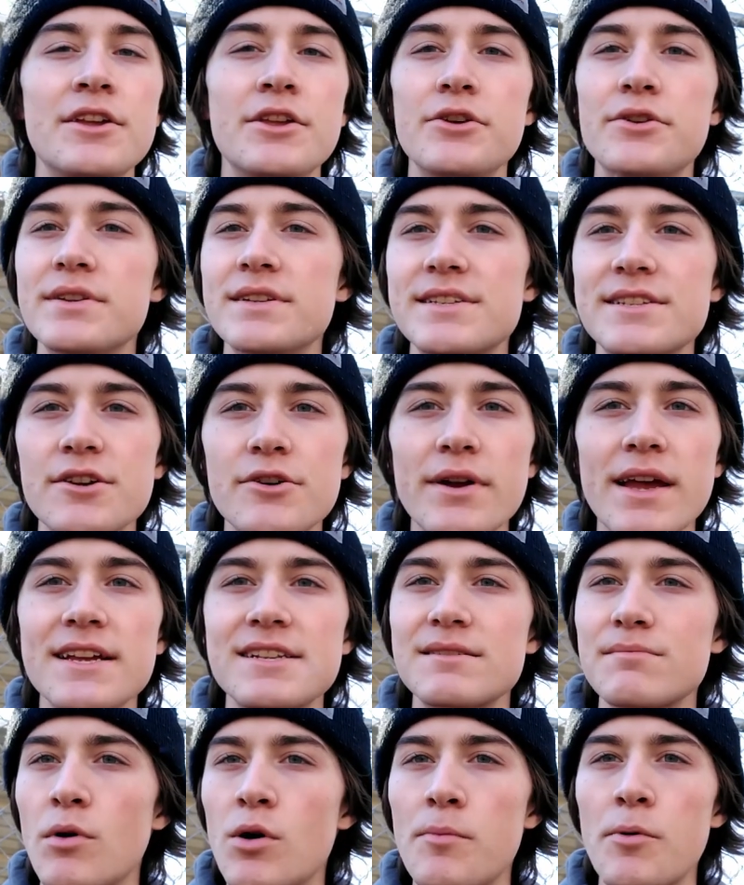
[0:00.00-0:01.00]
you can still
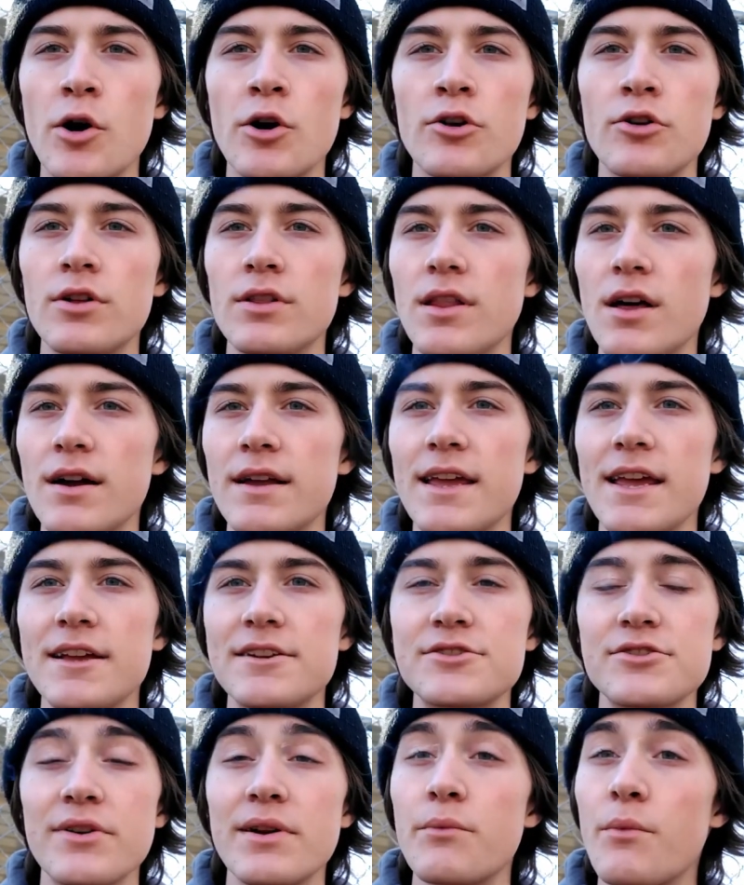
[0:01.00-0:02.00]
get small particle lung cancer,